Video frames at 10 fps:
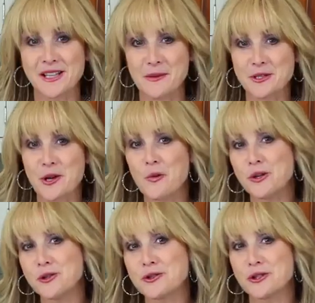Let me know
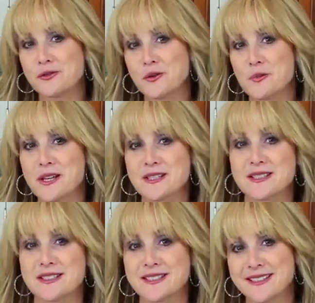what you serve them with.
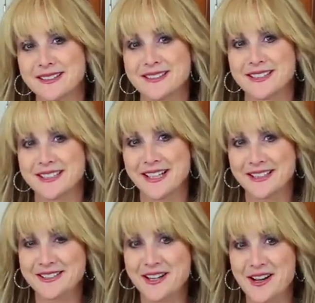See you
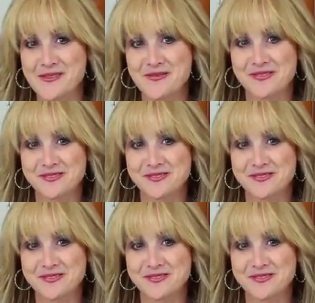next time.